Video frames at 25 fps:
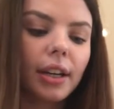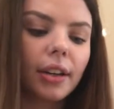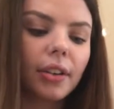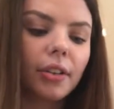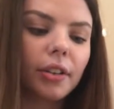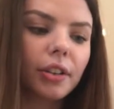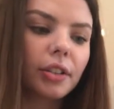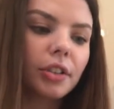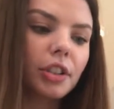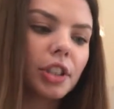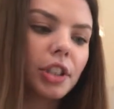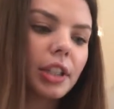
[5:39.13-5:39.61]

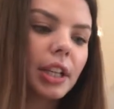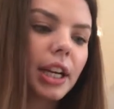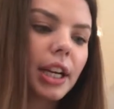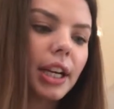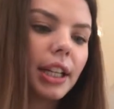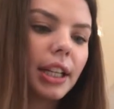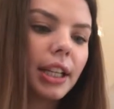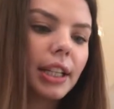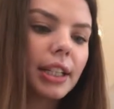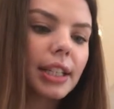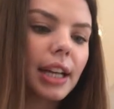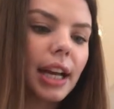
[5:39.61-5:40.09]
or just kind
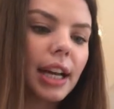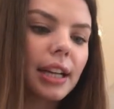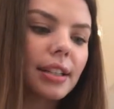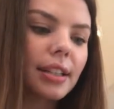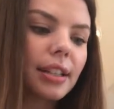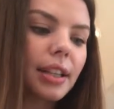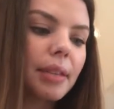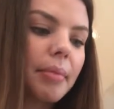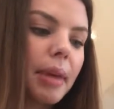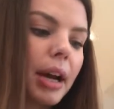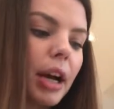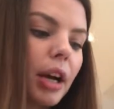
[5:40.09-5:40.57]
of like
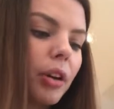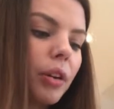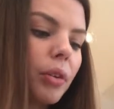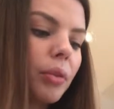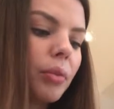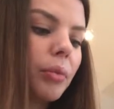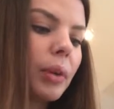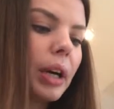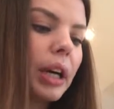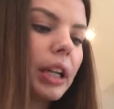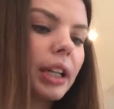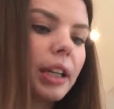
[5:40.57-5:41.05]
test them
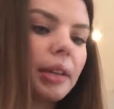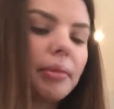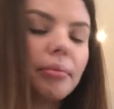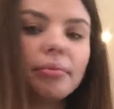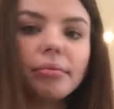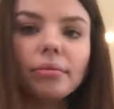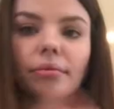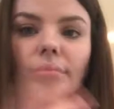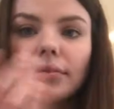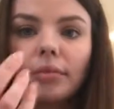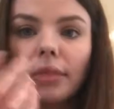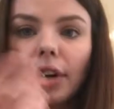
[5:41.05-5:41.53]
out while
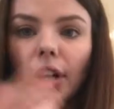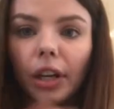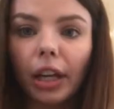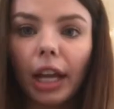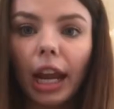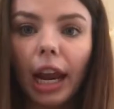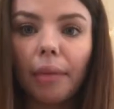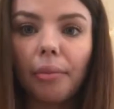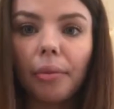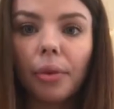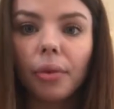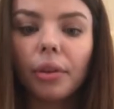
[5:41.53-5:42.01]
I'm on
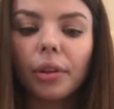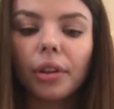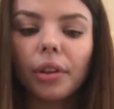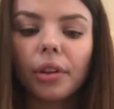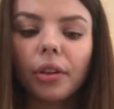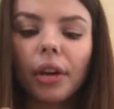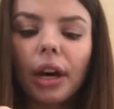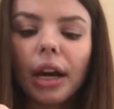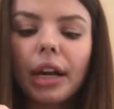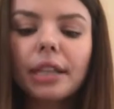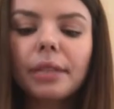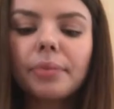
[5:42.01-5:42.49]
camera with
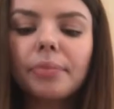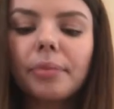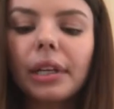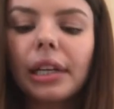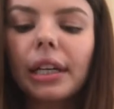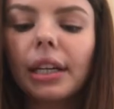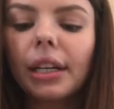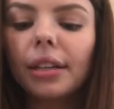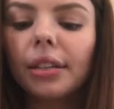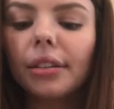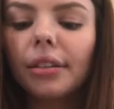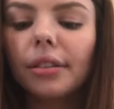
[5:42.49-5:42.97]
you guys
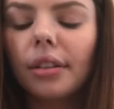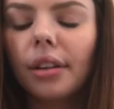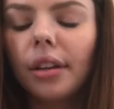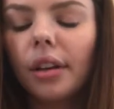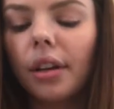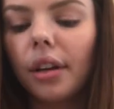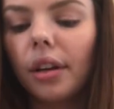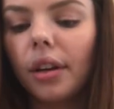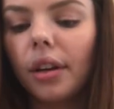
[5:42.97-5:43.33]
because